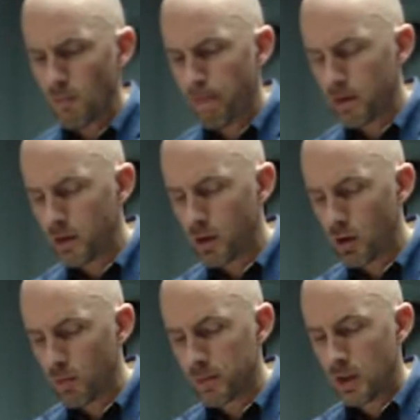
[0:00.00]
You
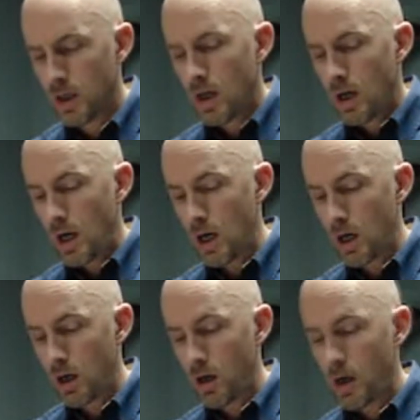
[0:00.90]
know?
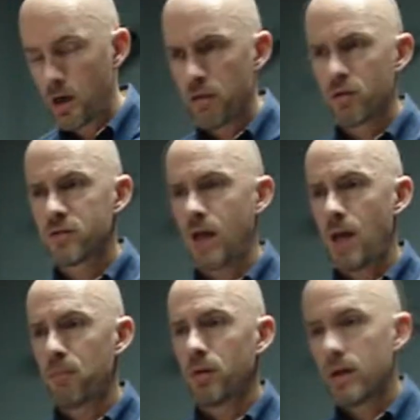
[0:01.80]
Another
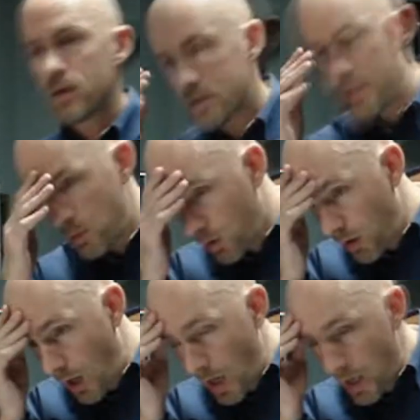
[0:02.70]
example is they were going to
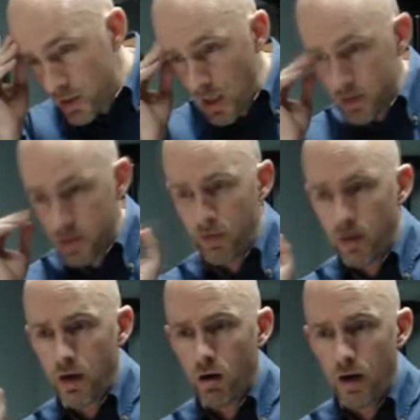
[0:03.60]
hijack civilian
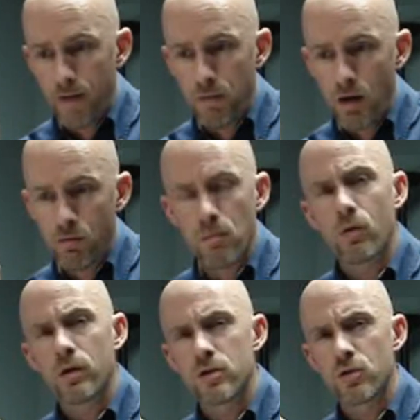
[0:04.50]
aircraft by remote
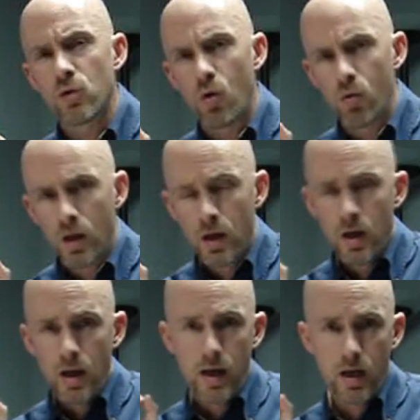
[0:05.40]
control
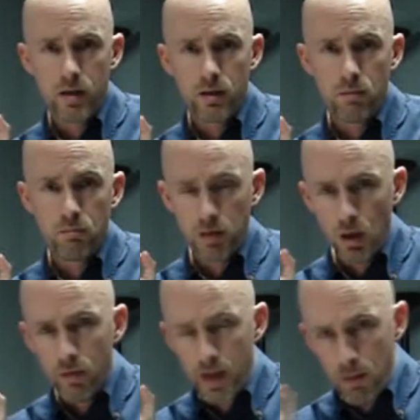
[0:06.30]
and blow
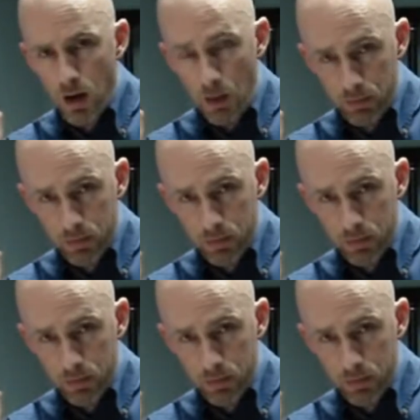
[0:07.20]
them up.